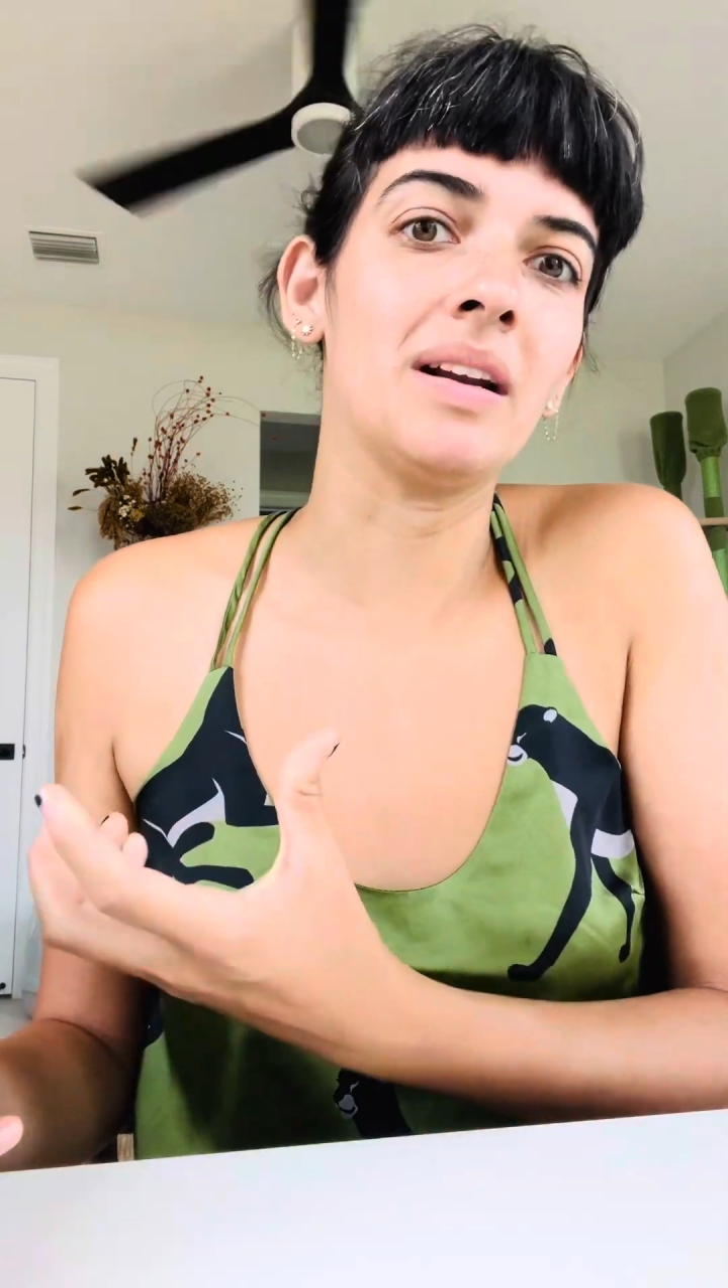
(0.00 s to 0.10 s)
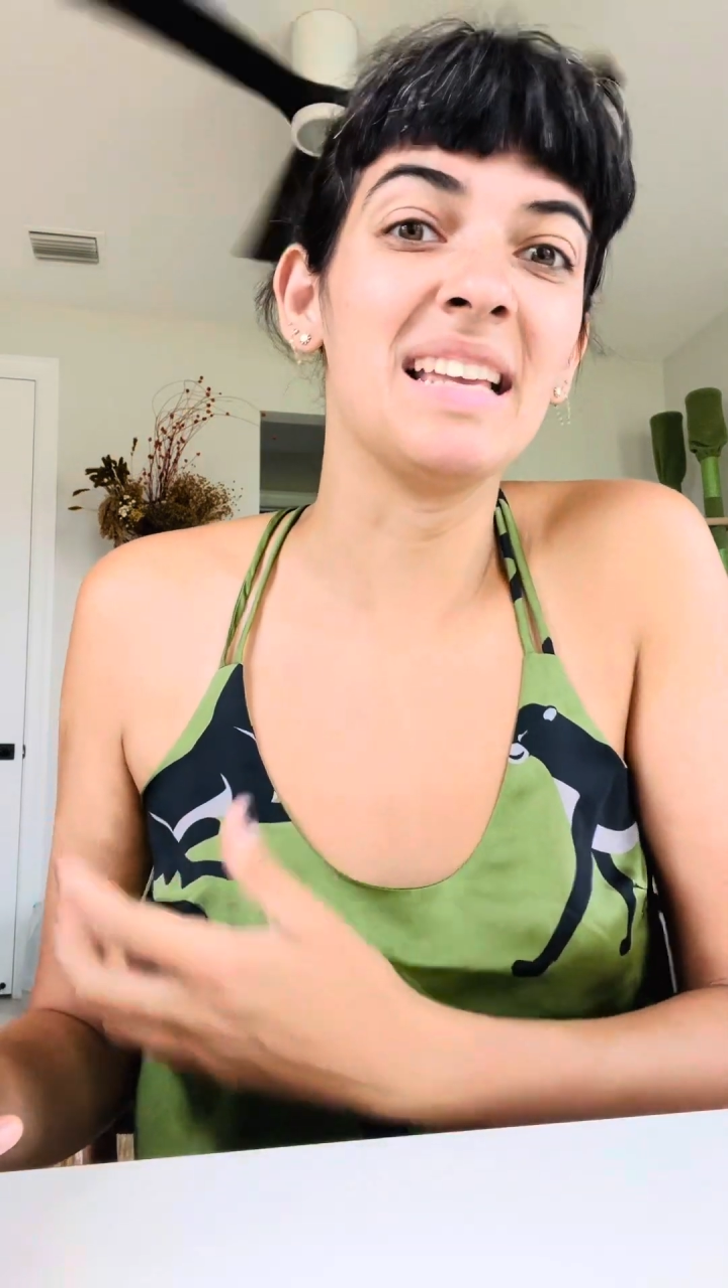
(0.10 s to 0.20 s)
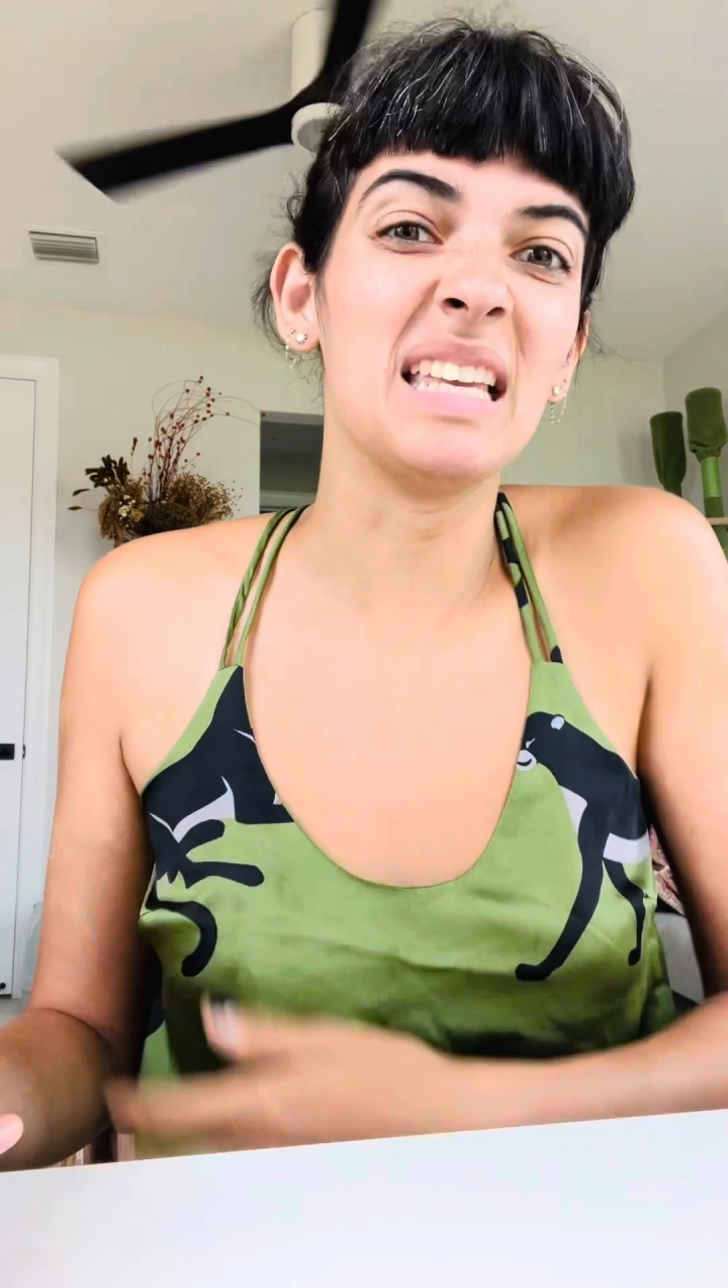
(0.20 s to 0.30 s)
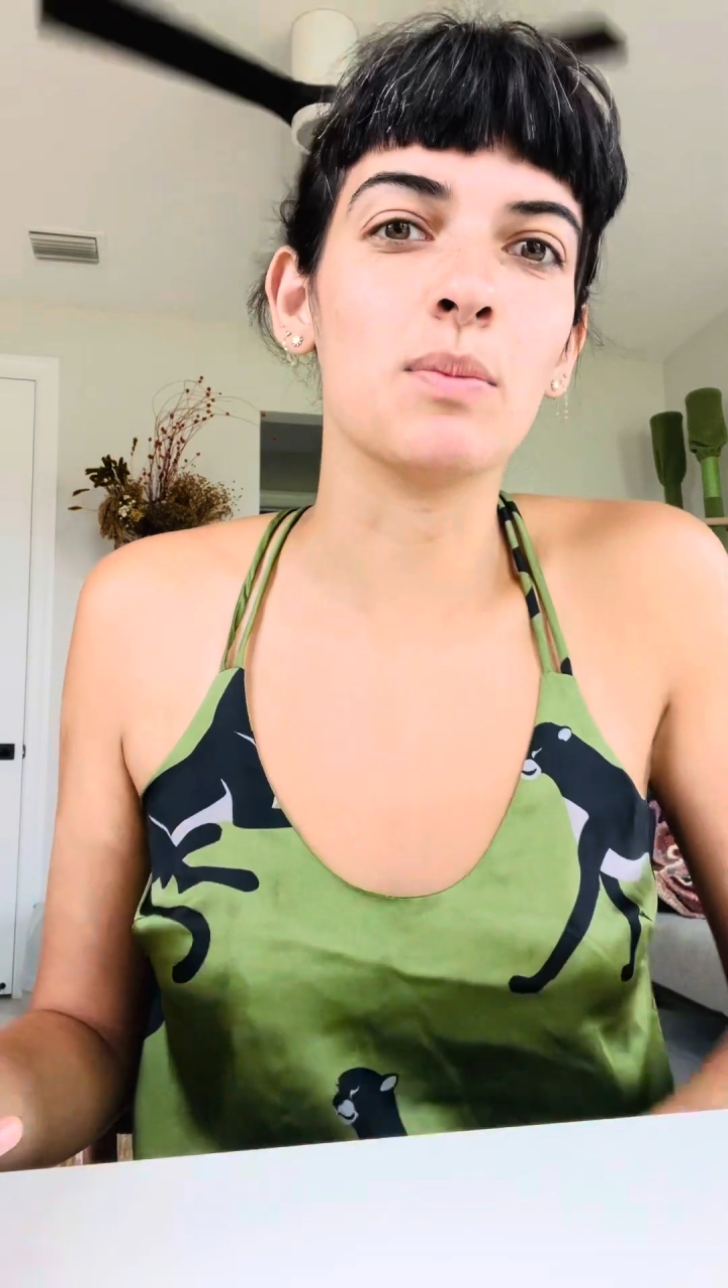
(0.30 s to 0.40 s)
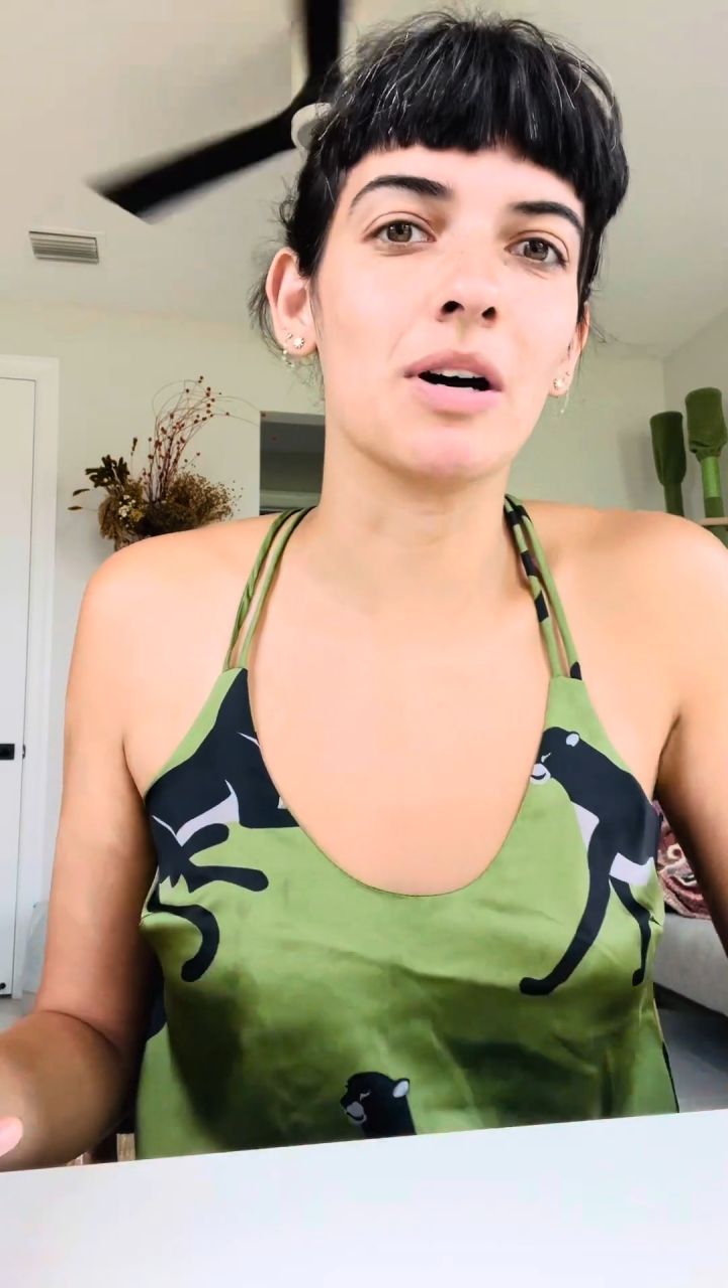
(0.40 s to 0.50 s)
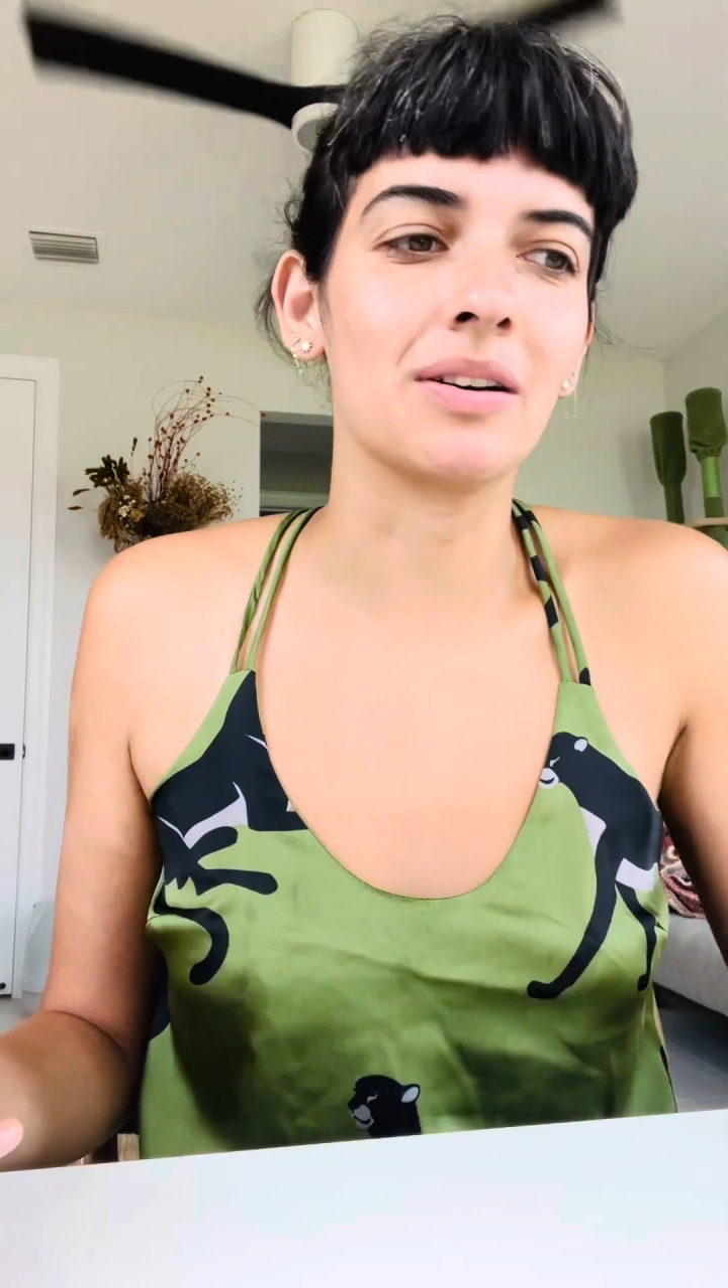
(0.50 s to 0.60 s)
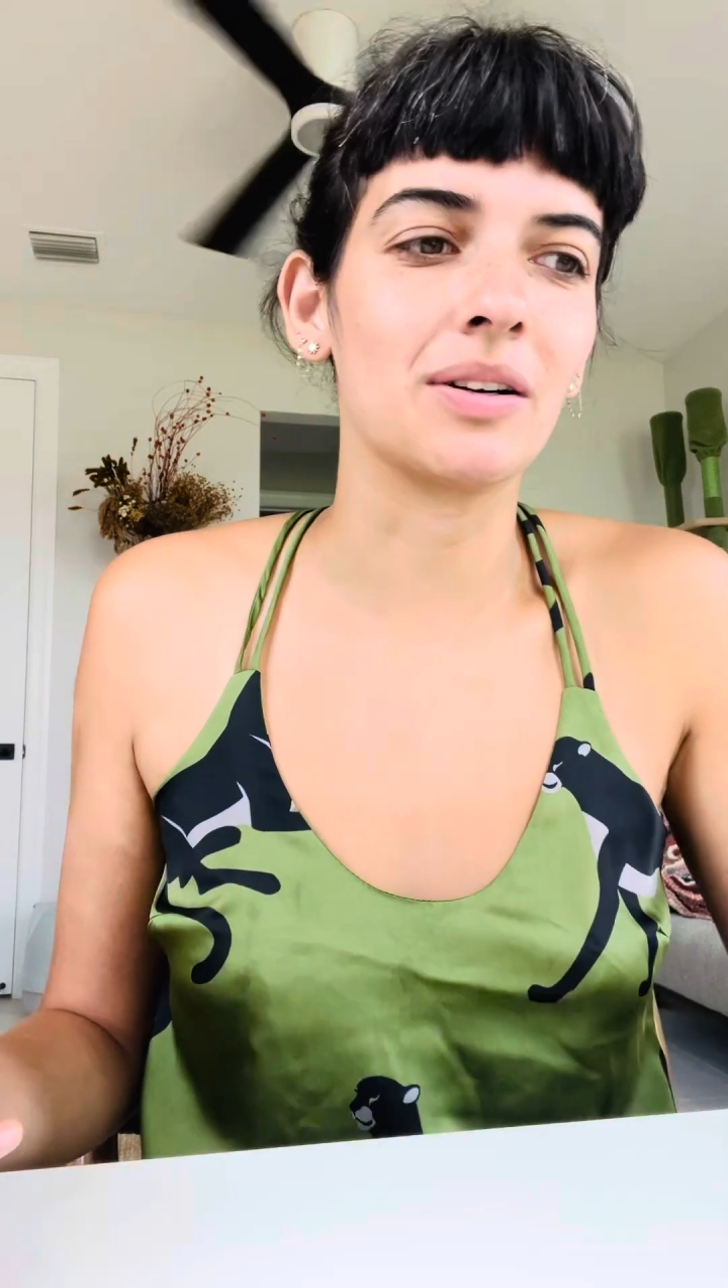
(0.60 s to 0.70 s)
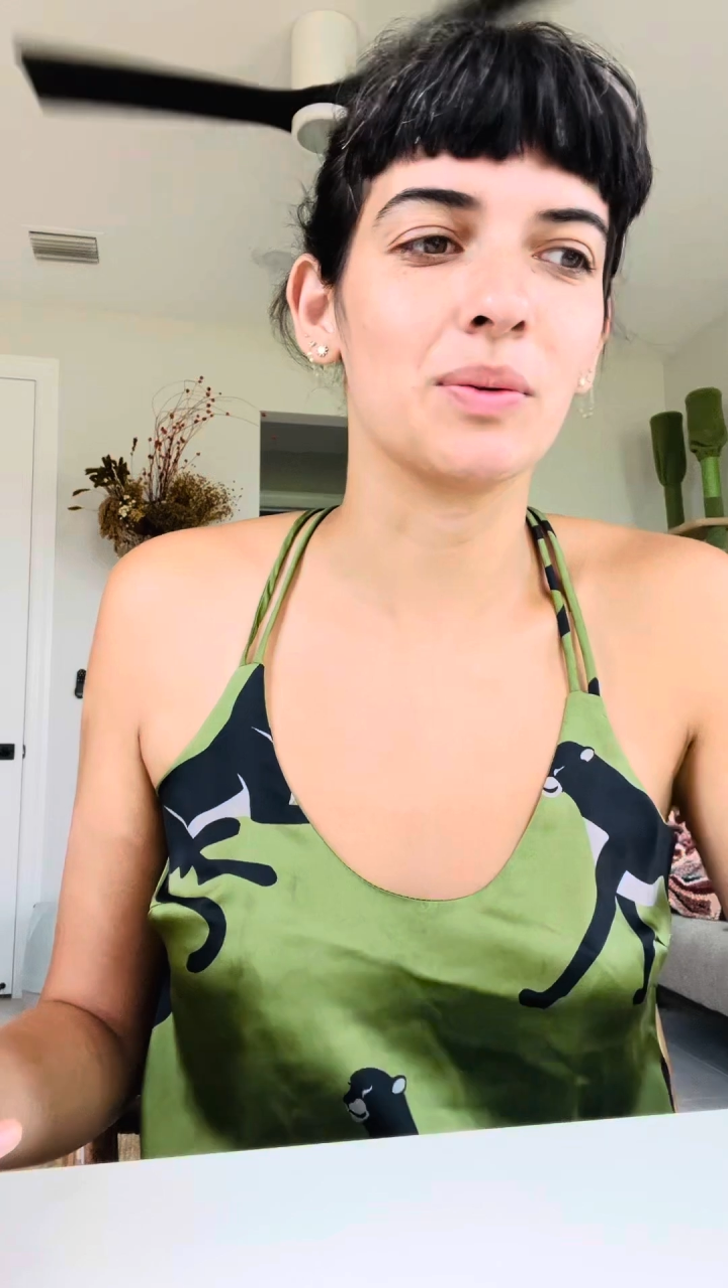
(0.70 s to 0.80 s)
inky water,